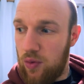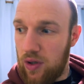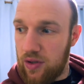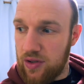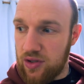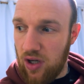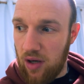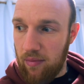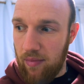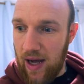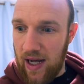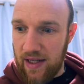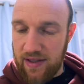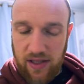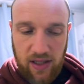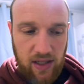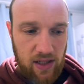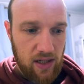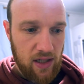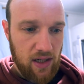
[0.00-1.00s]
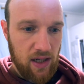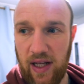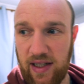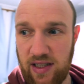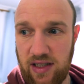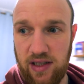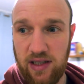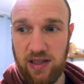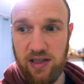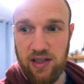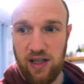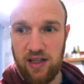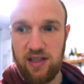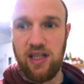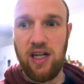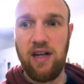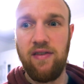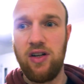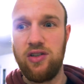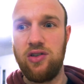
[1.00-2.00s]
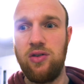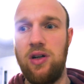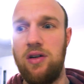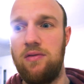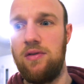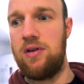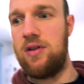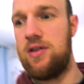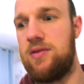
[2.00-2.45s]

world has gone mad. That's This is the extent of our toilet roll